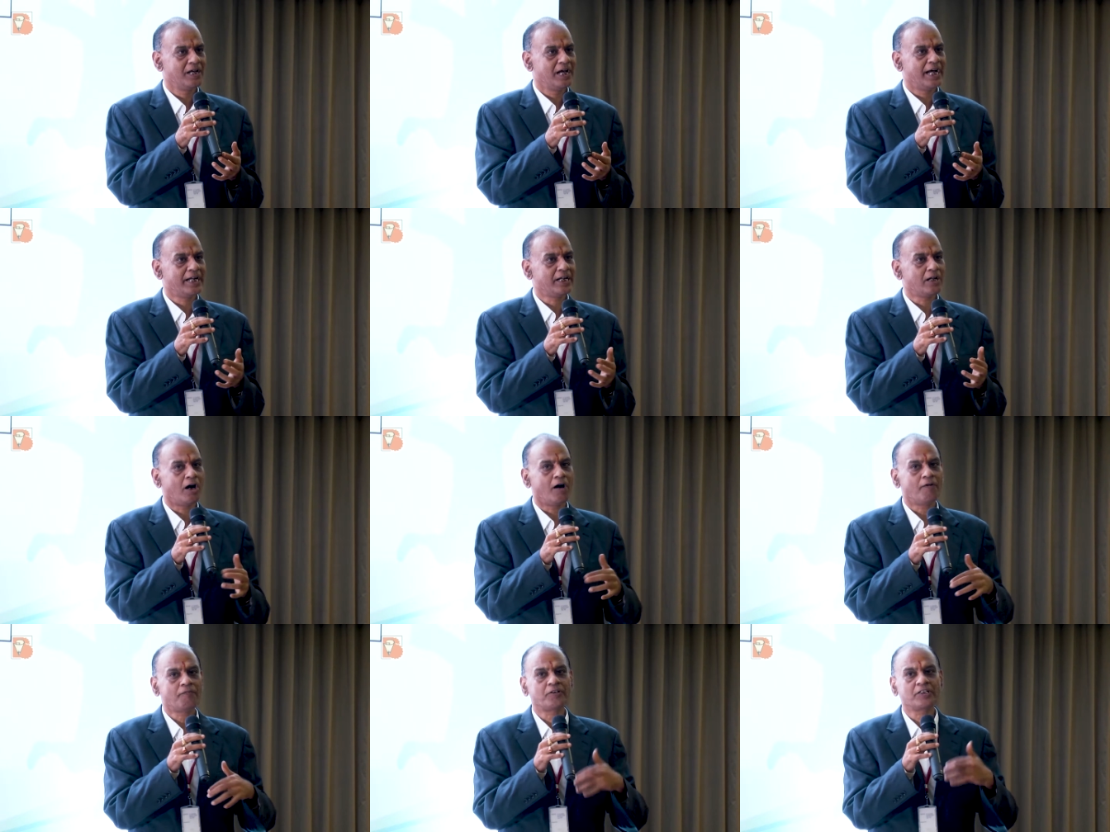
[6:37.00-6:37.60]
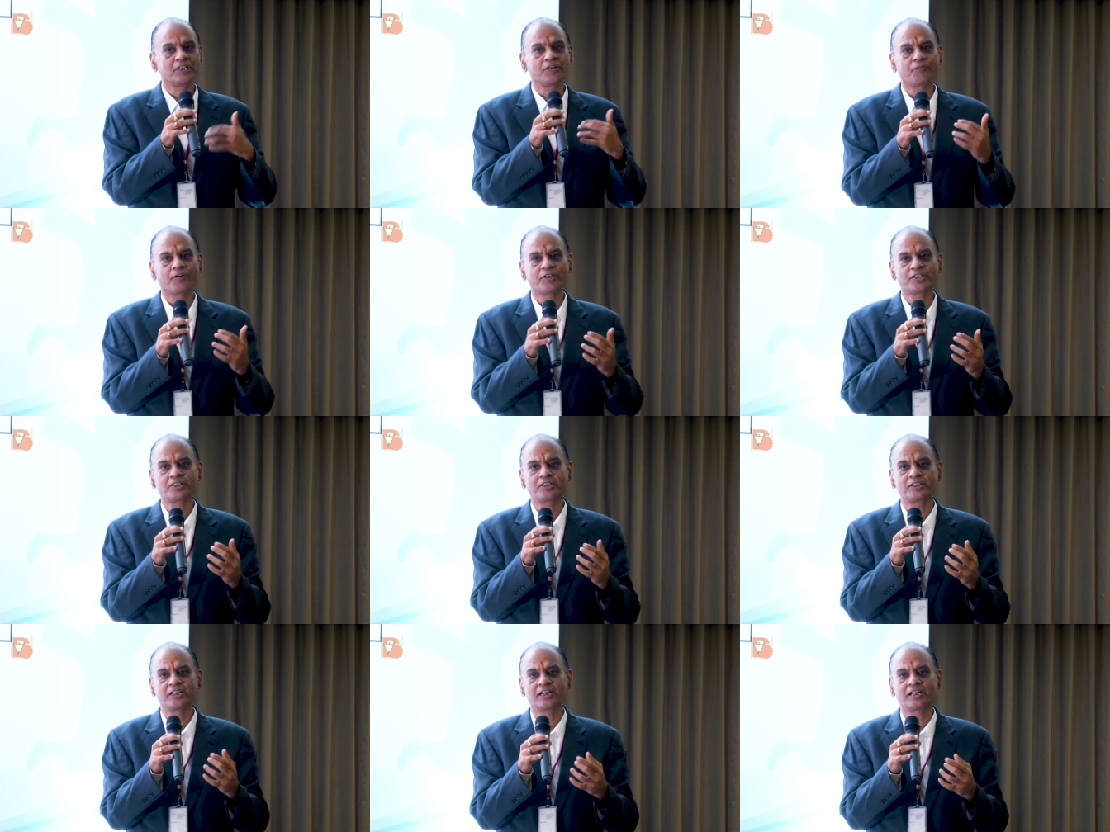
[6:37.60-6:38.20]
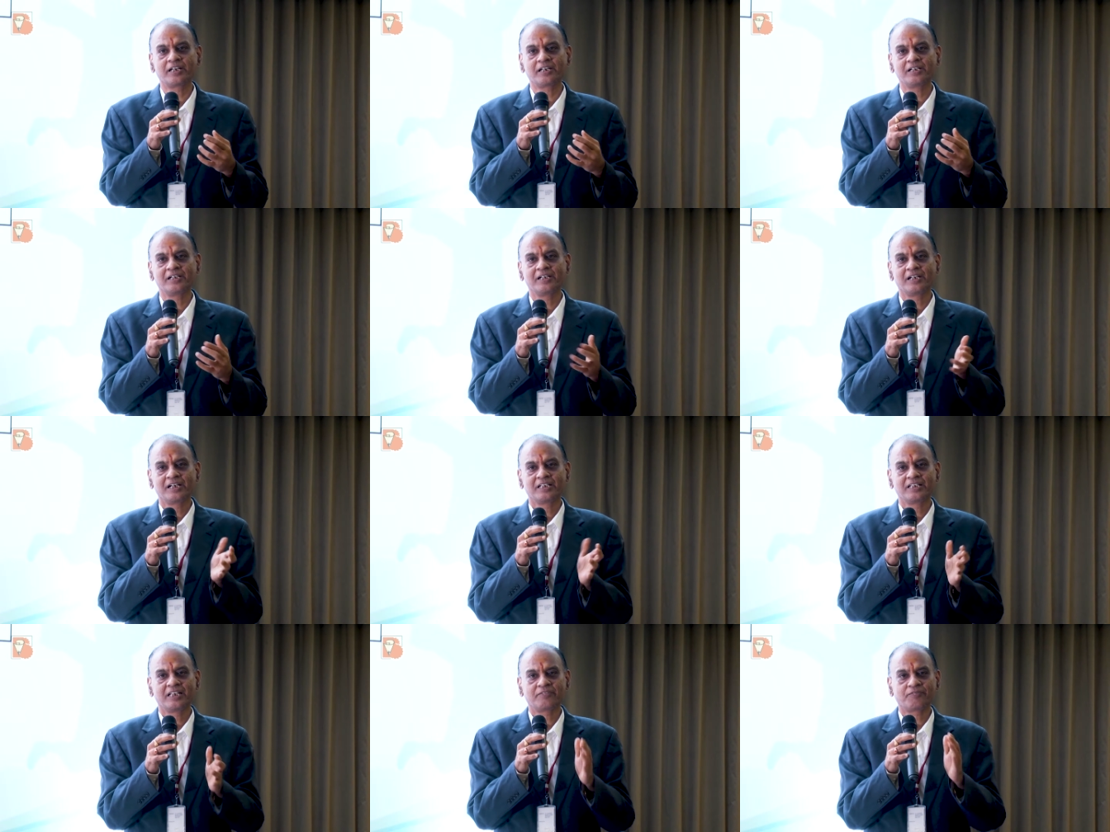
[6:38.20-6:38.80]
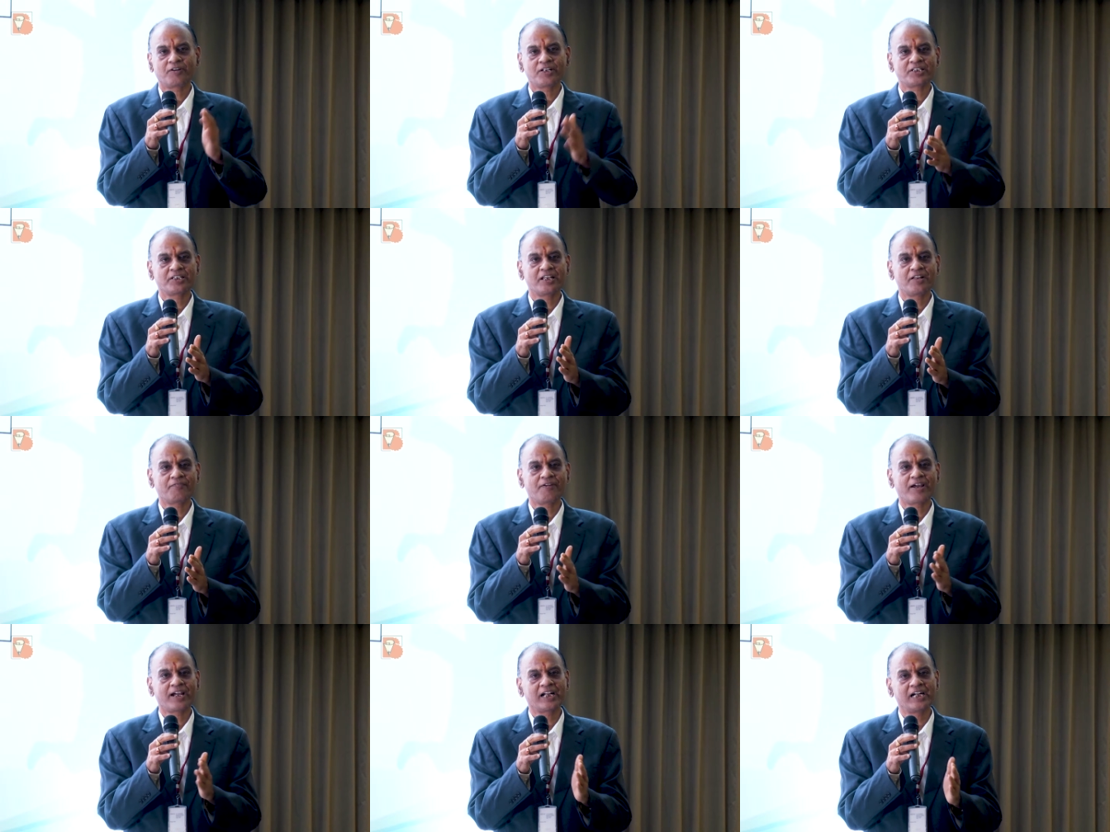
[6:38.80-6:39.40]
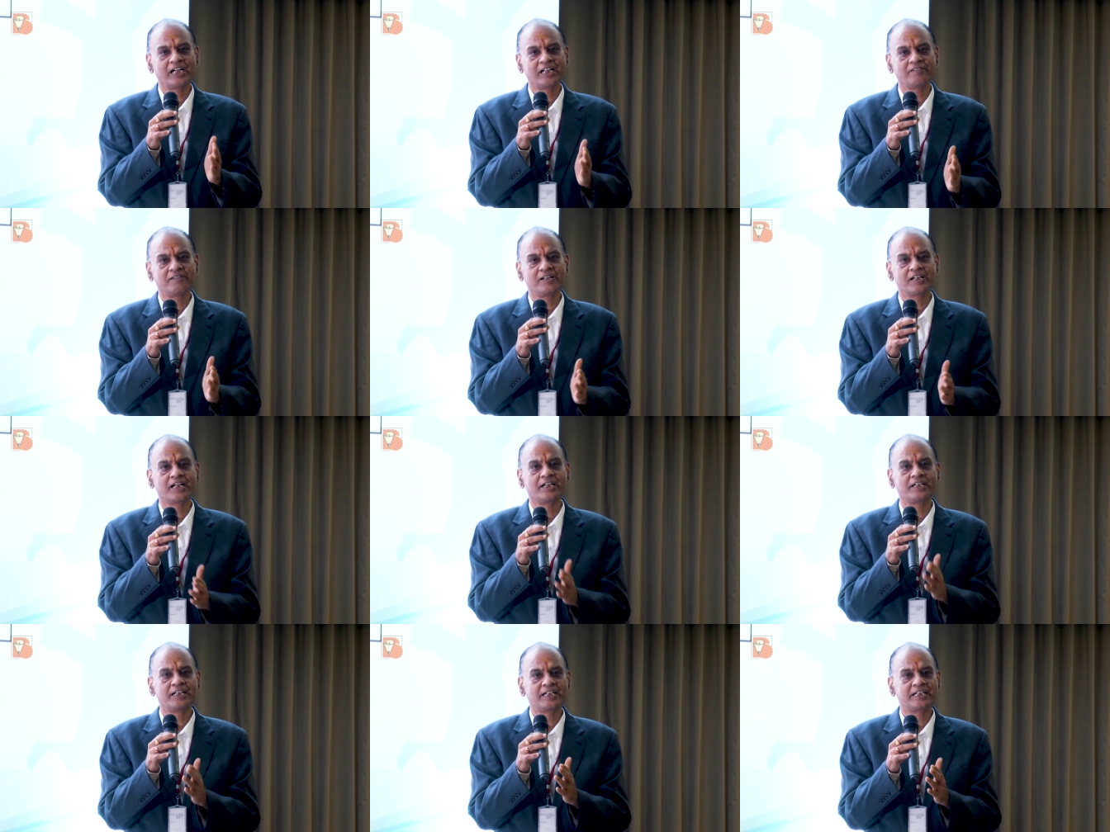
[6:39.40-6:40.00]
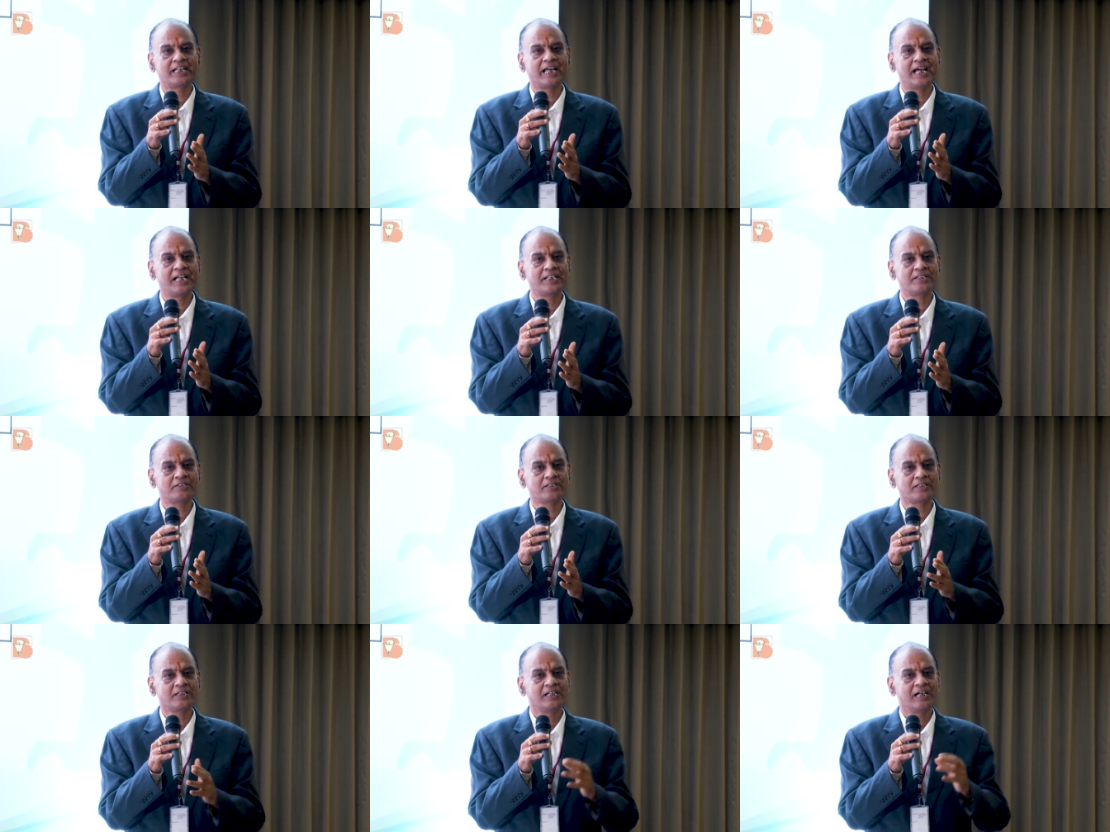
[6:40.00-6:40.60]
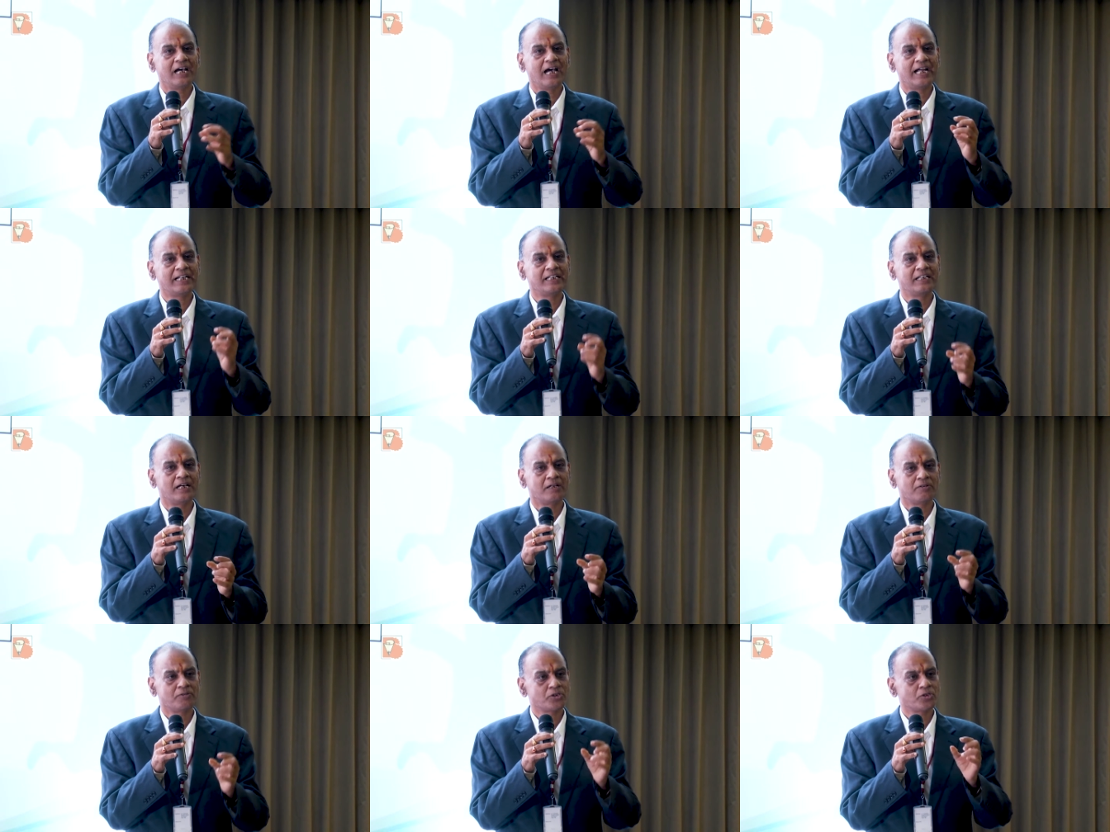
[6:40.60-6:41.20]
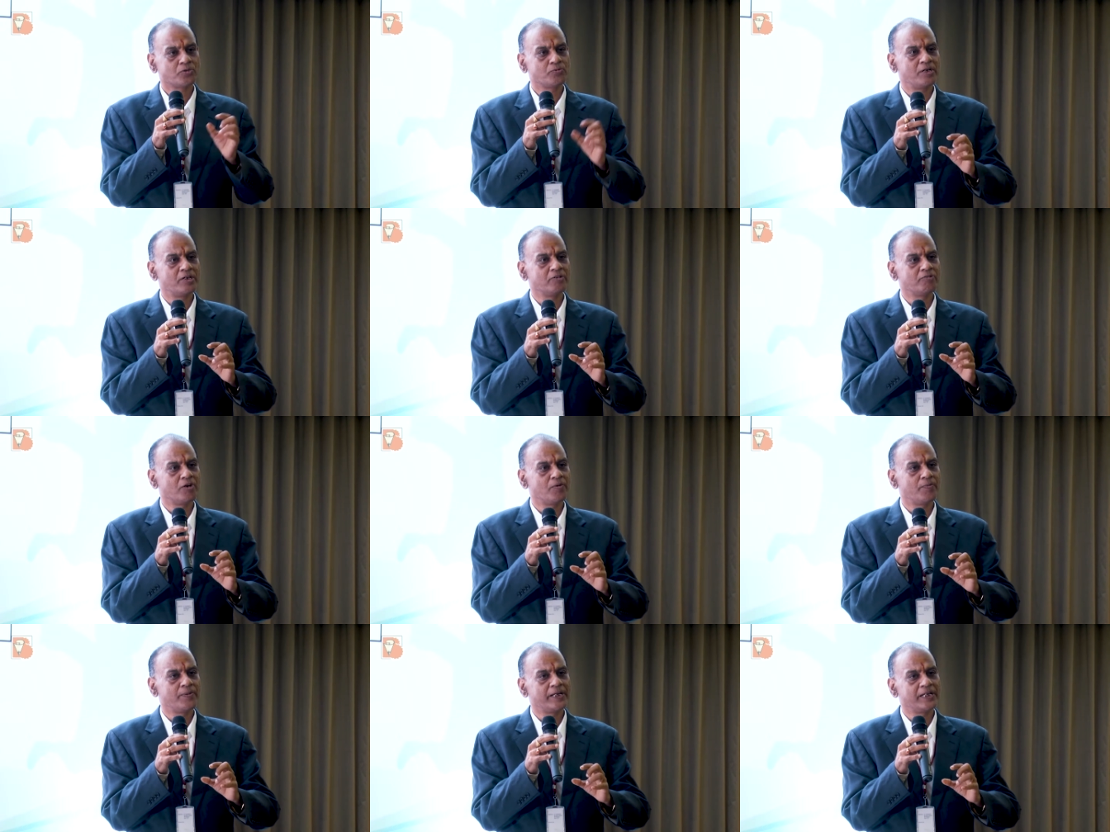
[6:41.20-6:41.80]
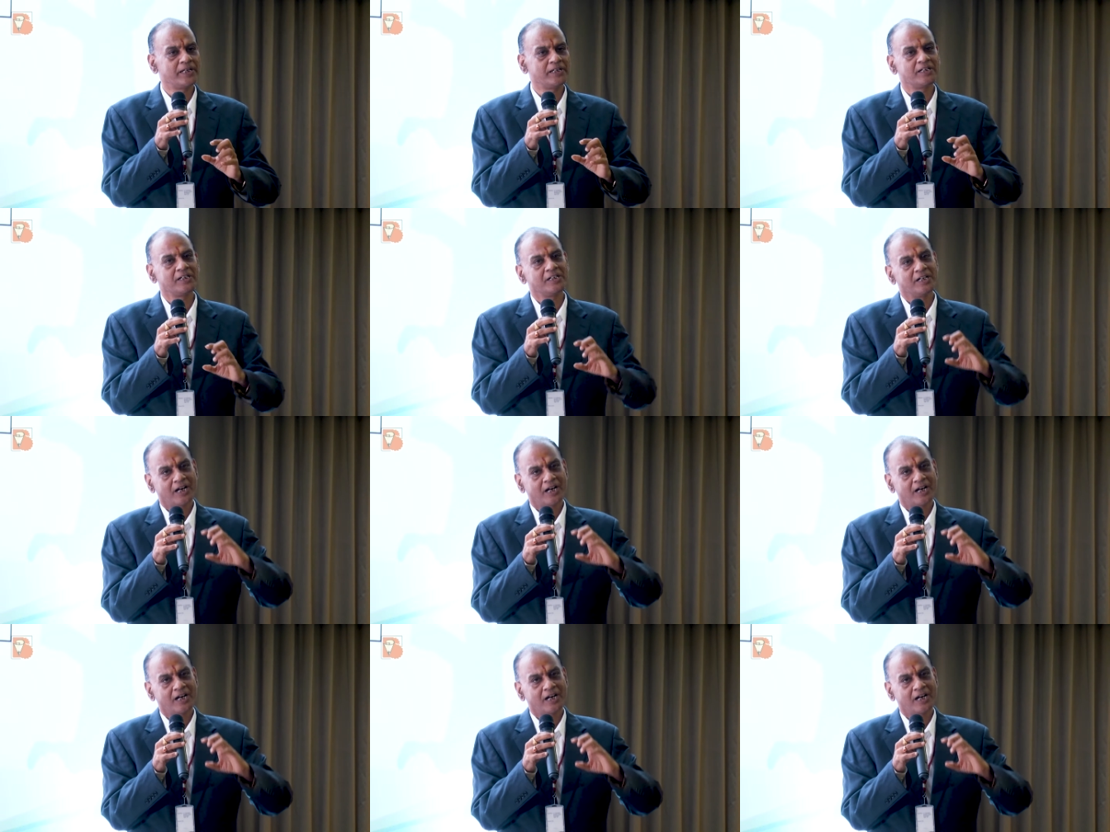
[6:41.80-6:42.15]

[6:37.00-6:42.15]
And after the first year, this first year faculty will get detached and the student will be